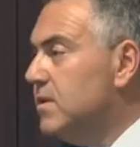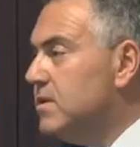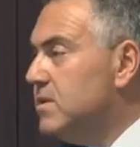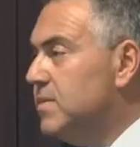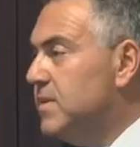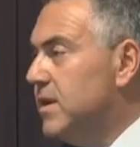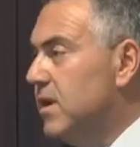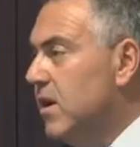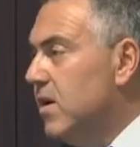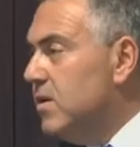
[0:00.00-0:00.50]
to
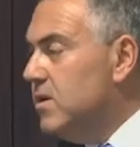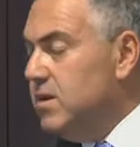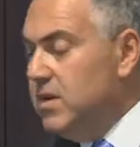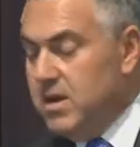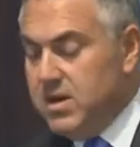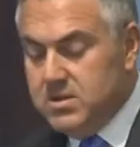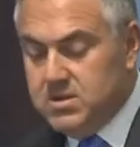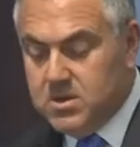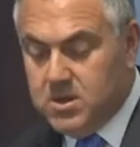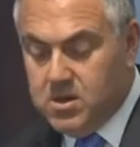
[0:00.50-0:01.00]
be known
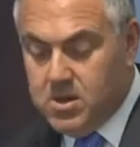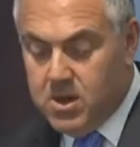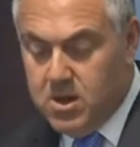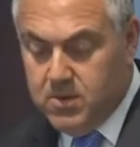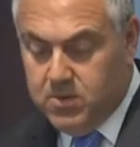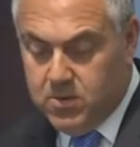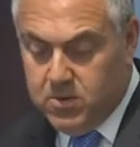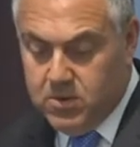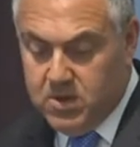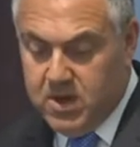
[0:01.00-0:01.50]
as the
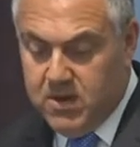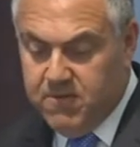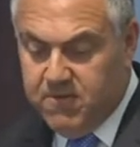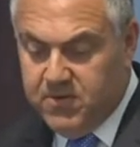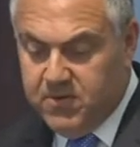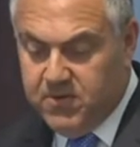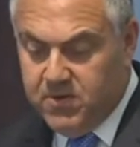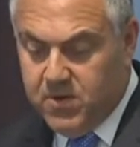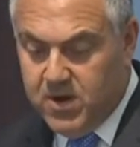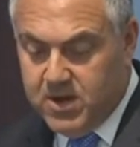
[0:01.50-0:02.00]
Global
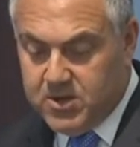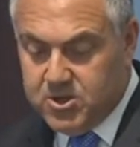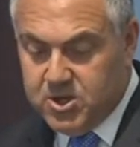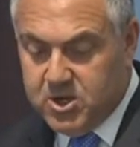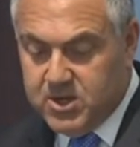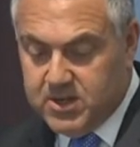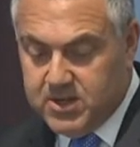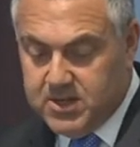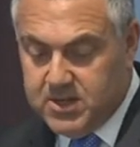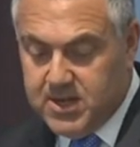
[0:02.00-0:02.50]
Infrastructure
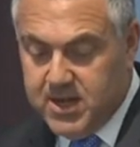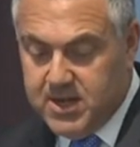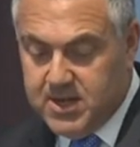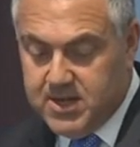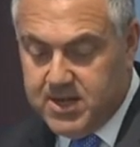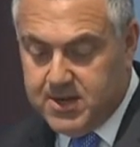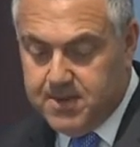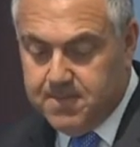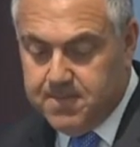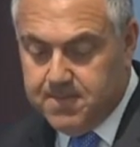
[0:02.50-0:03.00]

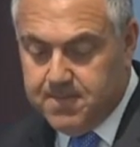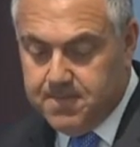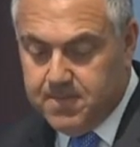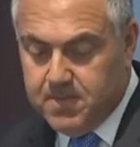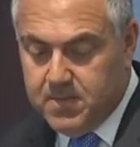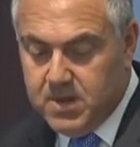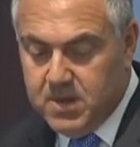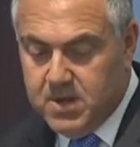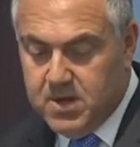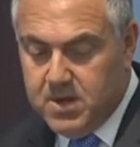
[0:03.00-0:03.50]
Centre.
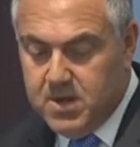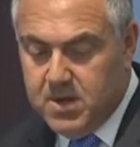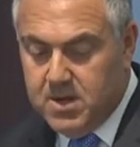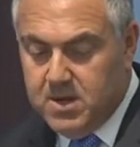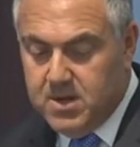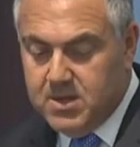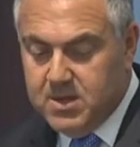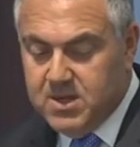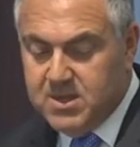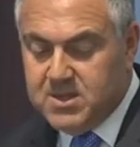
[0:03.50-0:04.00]

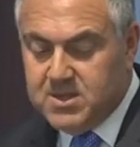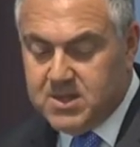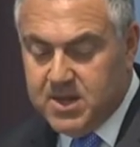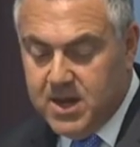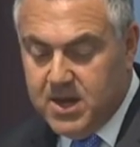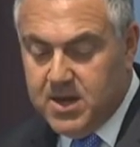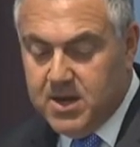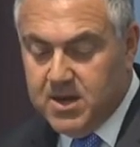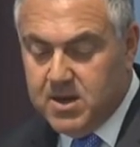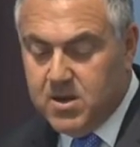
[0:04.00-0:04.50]
This
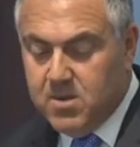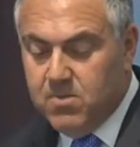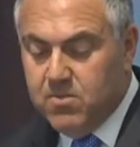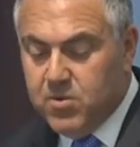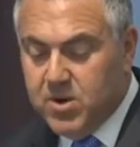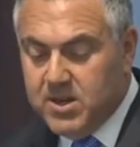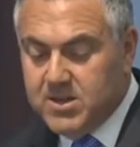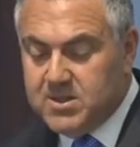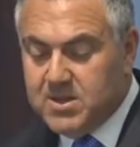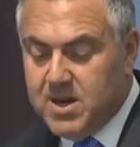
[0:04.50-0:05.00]
centre can
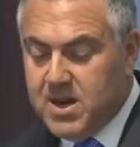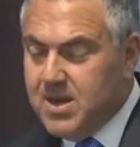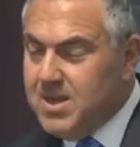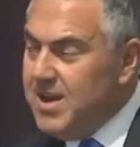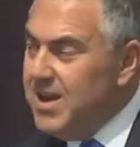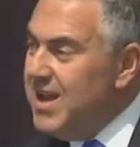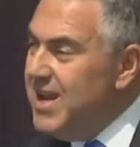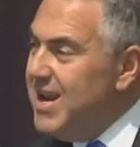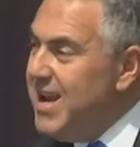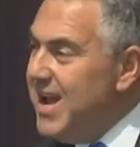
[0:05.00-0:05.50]
bring
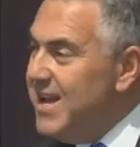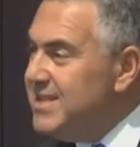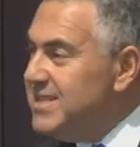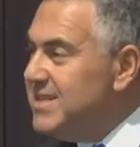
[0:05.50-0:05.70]
together in a